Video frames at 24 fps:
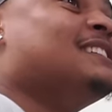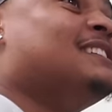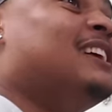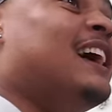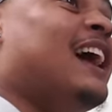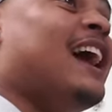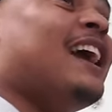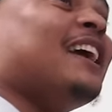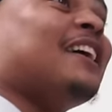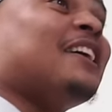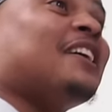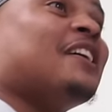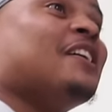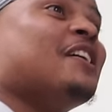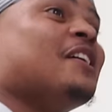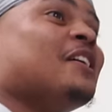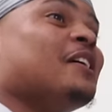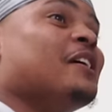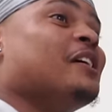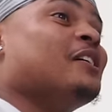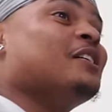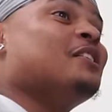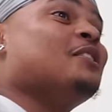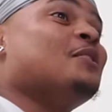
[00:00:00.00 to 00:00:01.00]
say,
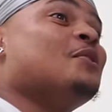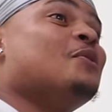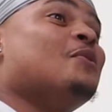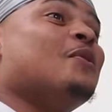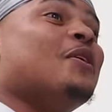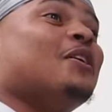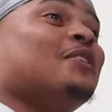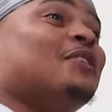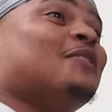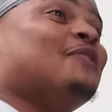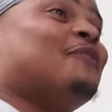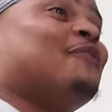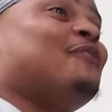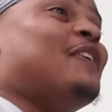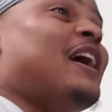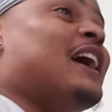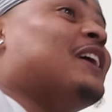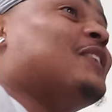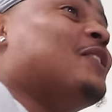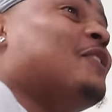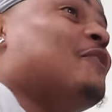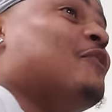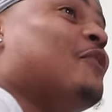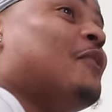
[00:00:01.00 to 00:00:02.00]
You wanna
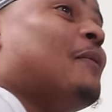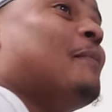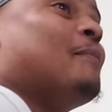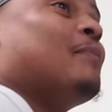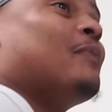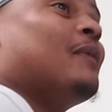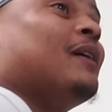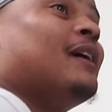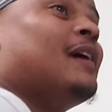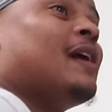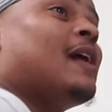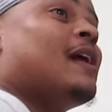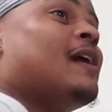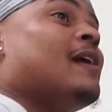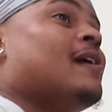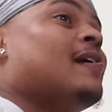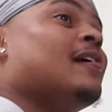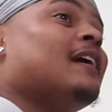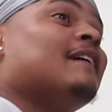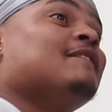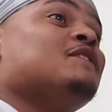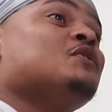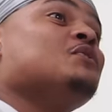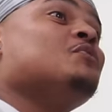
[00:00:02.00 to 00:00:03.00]
fight over a,
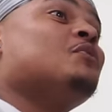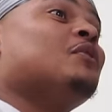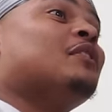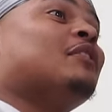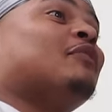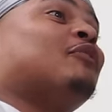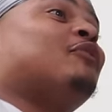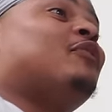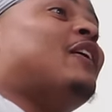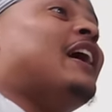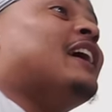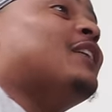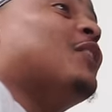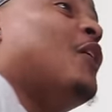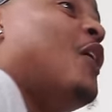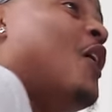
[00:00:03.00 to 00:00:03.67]
If you wanna fight